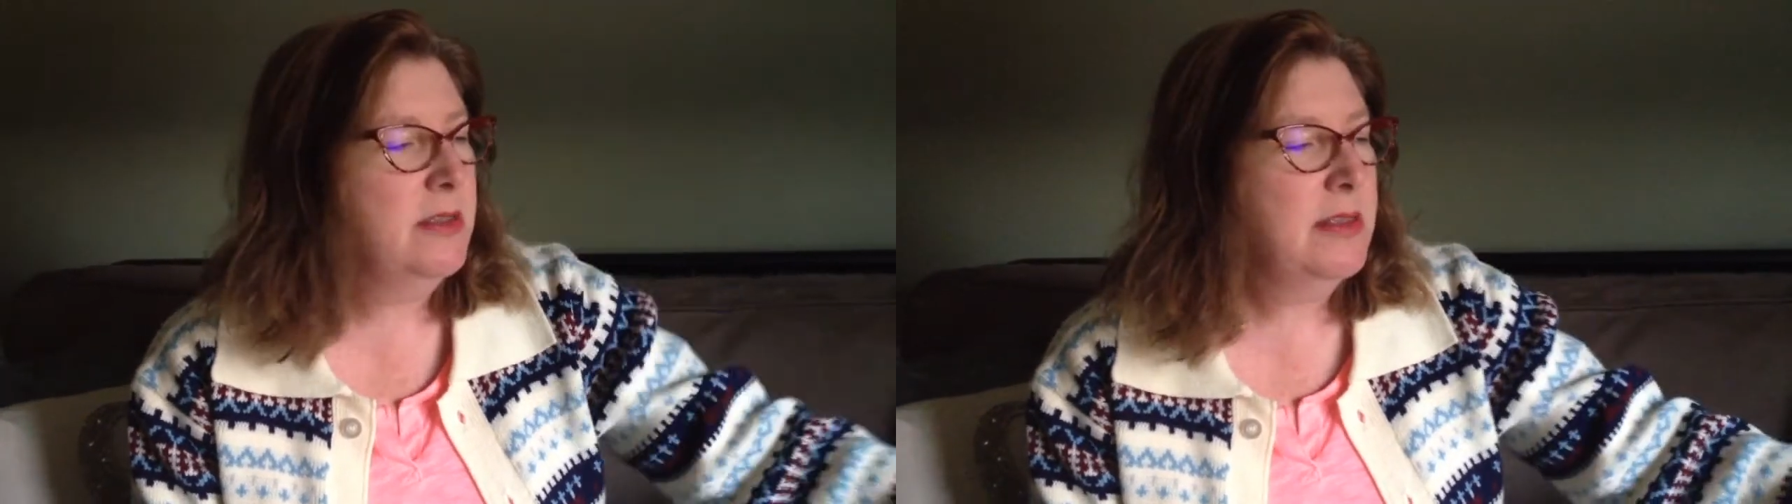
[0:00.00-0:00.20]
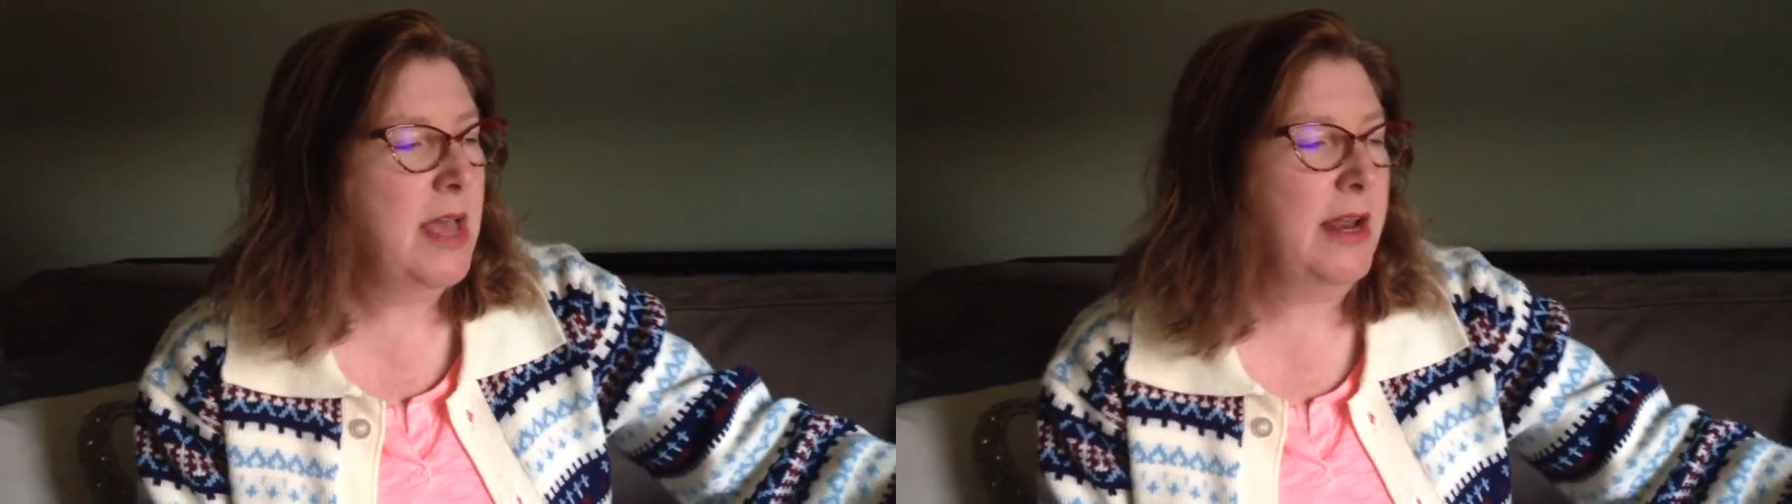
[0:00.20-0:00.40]

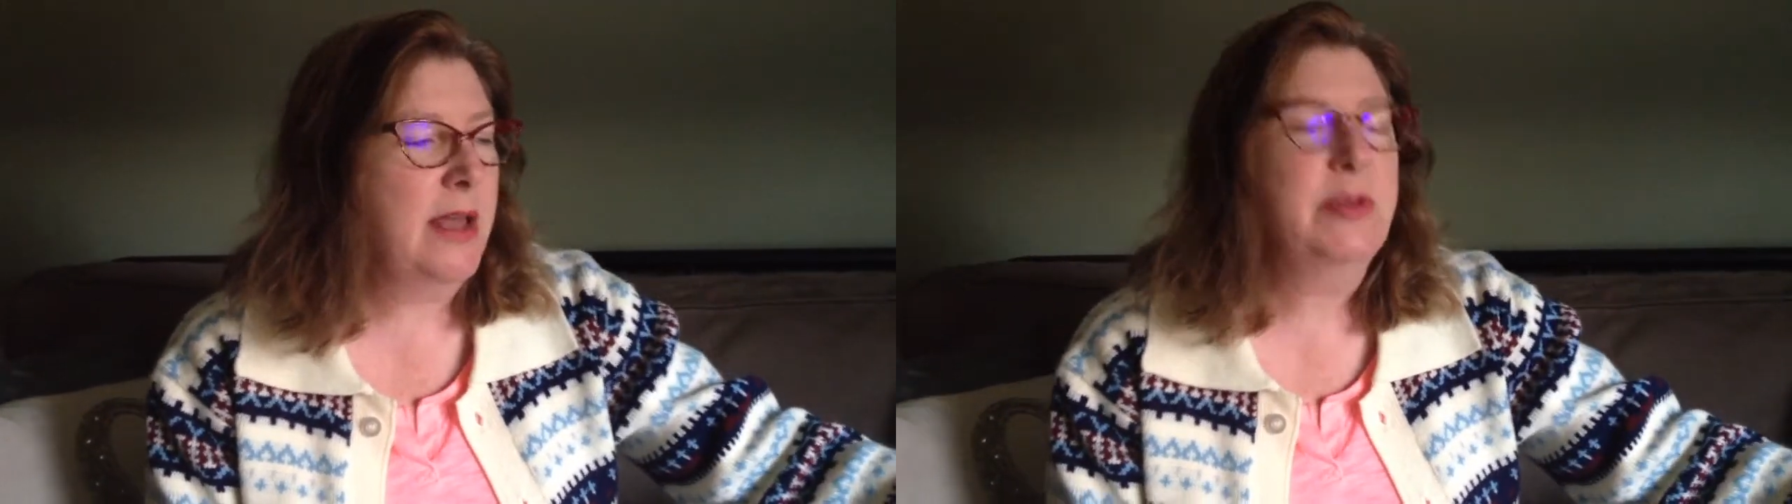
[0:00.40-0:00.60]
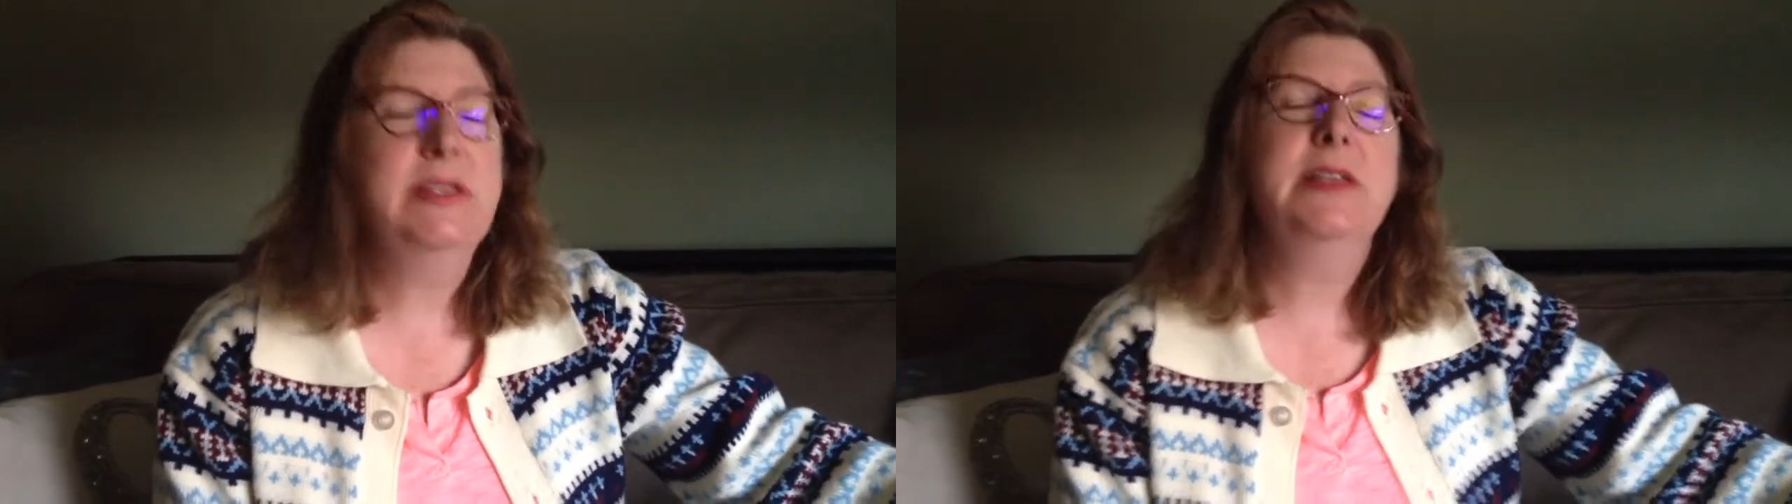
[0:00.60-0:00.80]
that
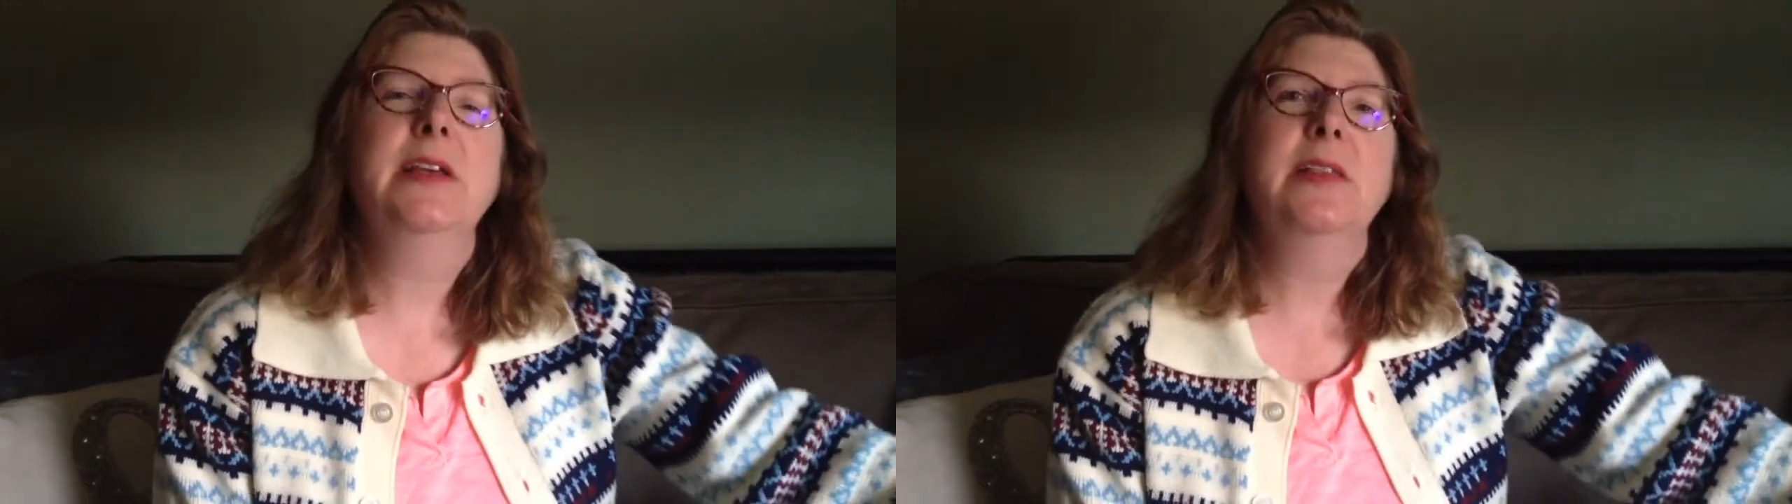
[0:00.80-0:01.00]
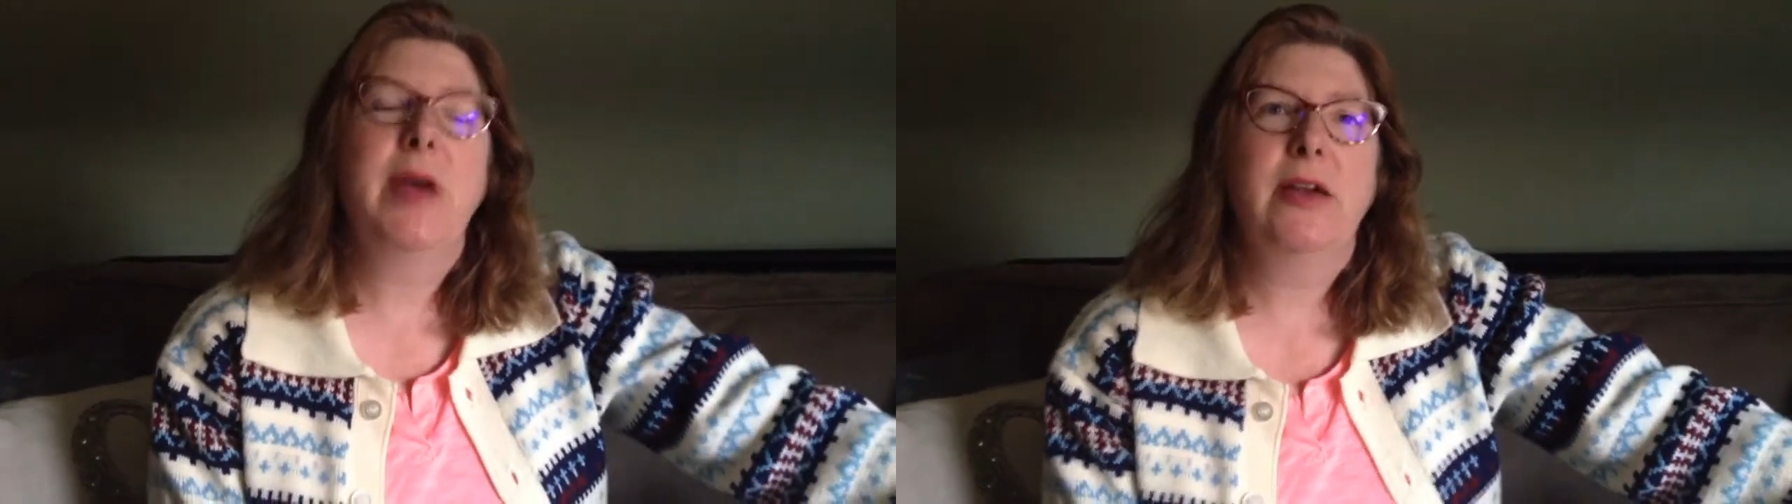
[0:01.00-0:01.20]
have been sitting
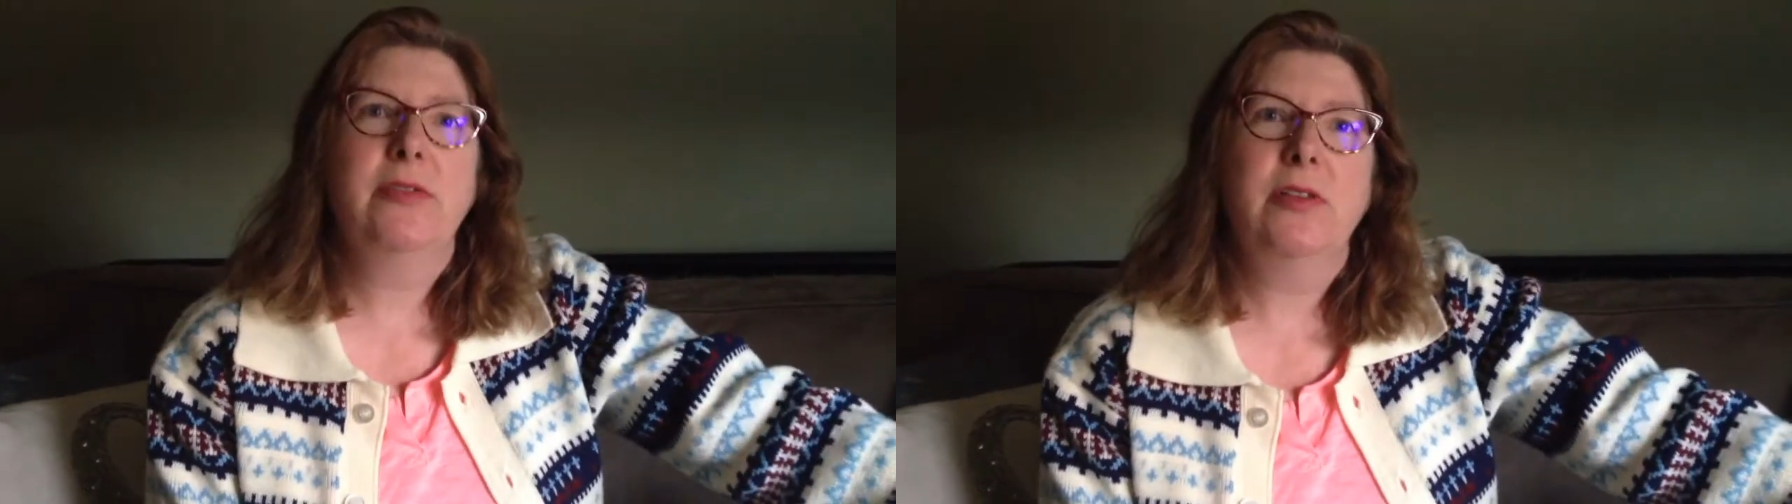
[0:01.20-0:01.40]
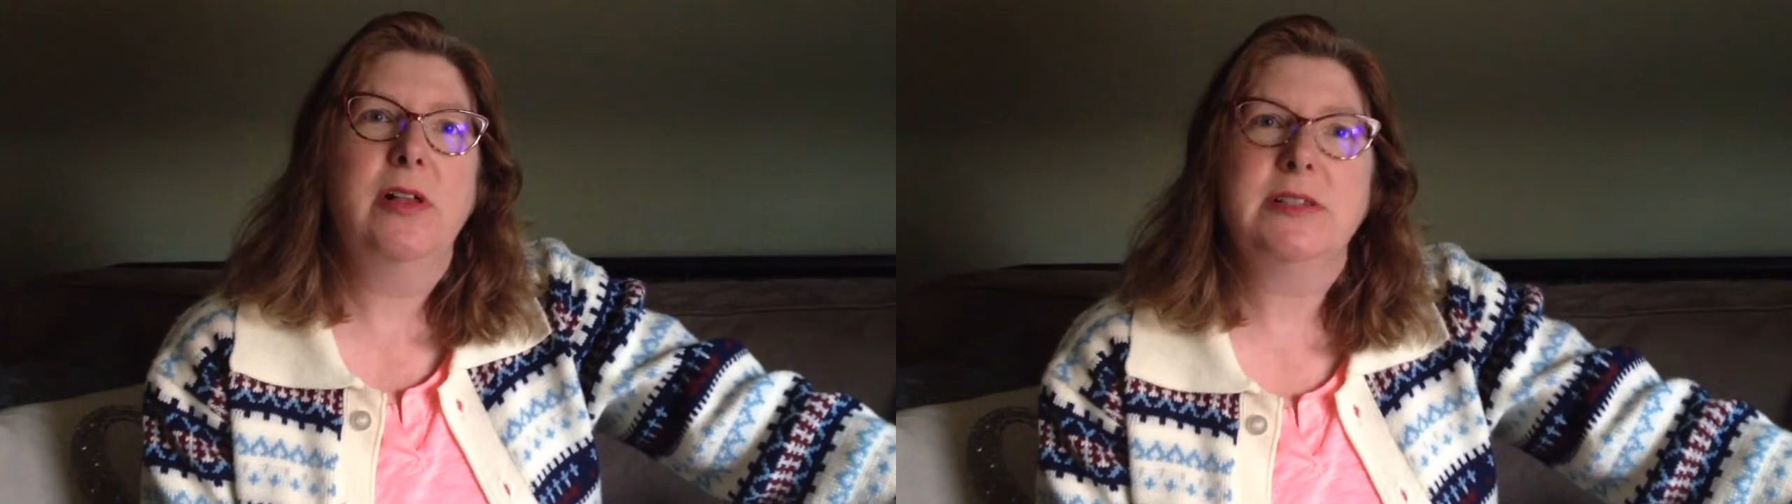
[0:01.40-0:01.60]
in the back of
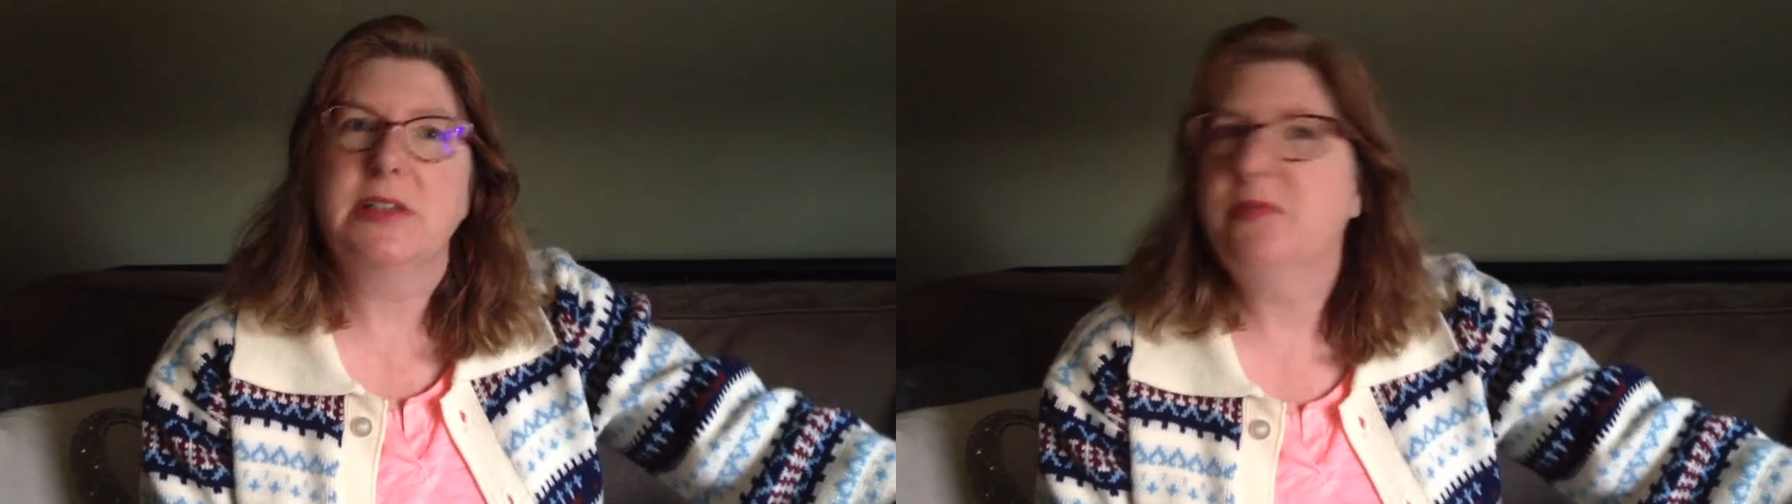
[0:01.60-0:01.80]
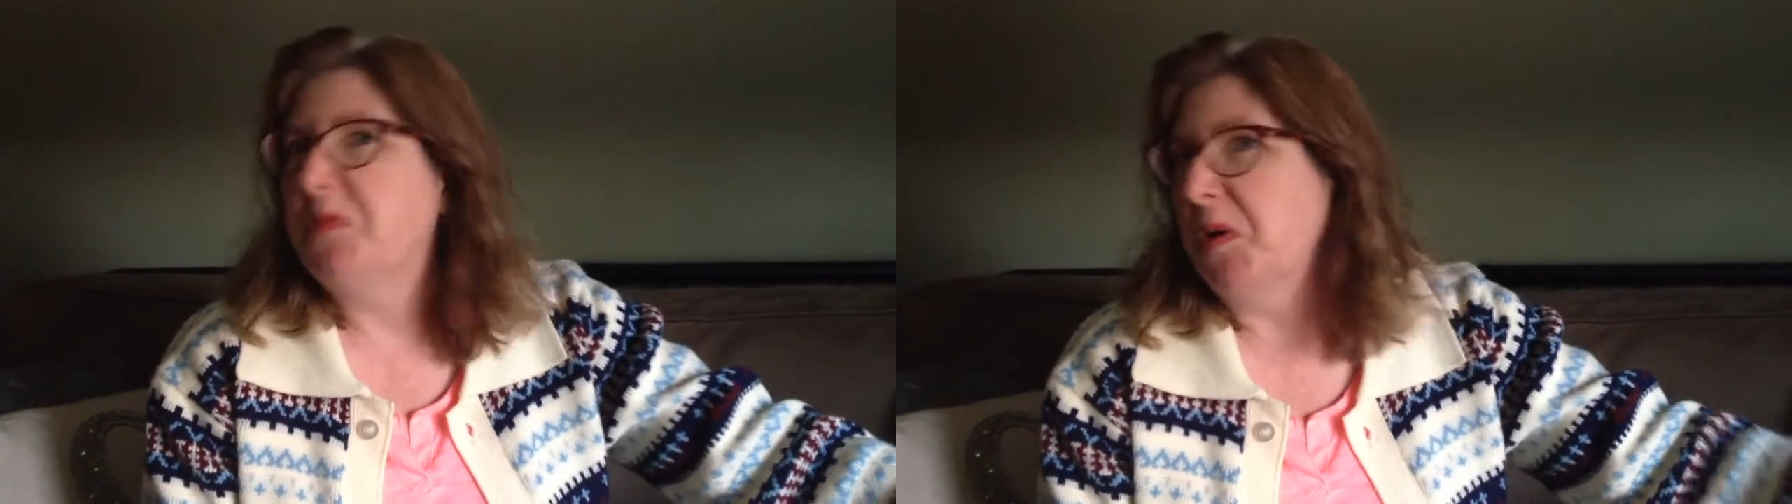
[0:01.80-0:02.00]
the
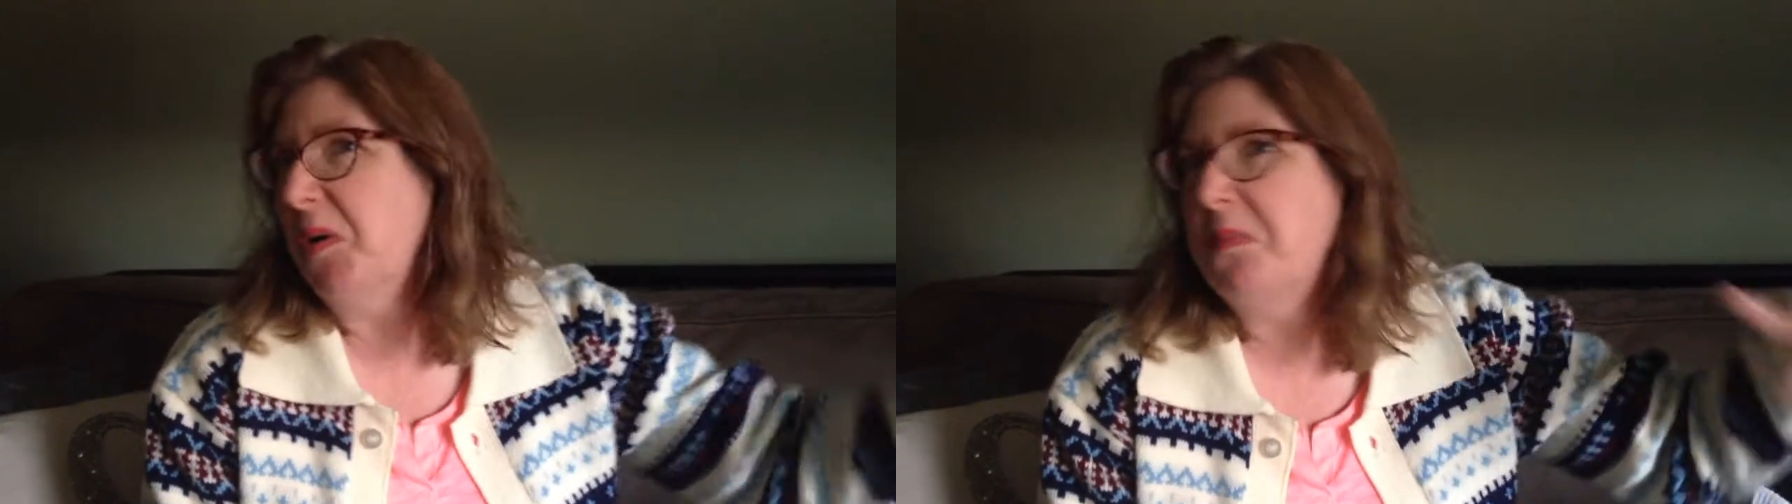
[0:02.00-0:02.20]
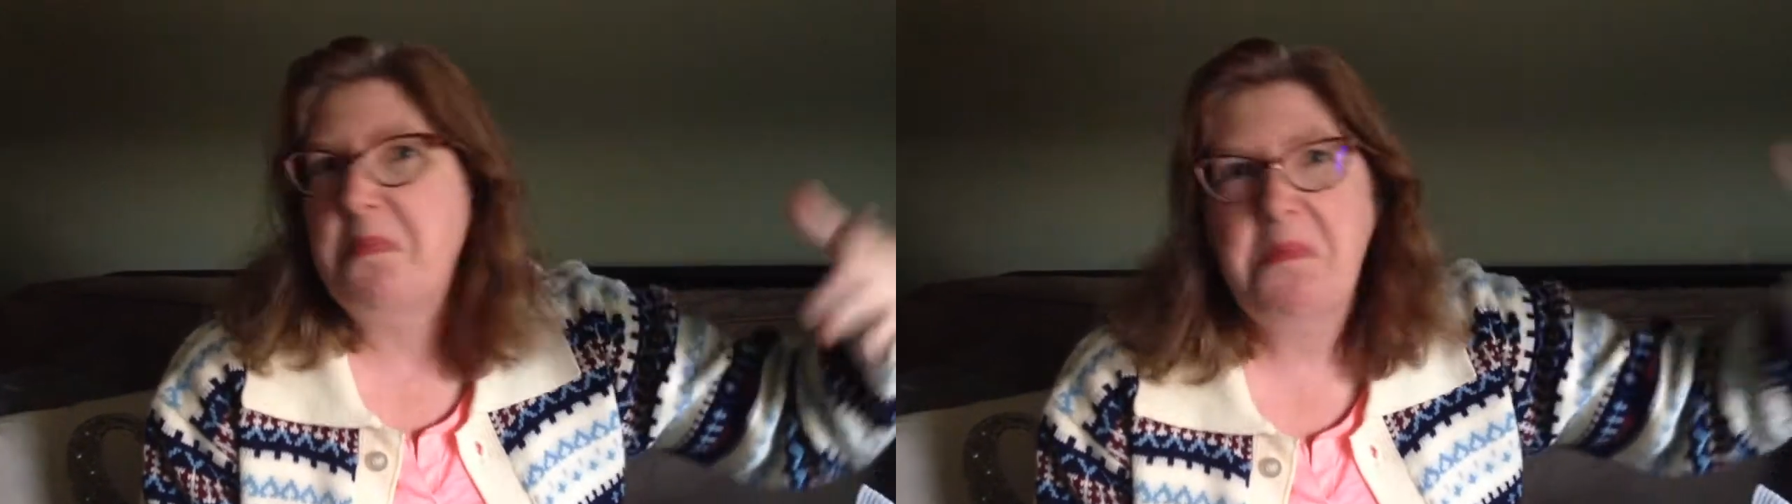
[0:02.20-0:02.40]
closet for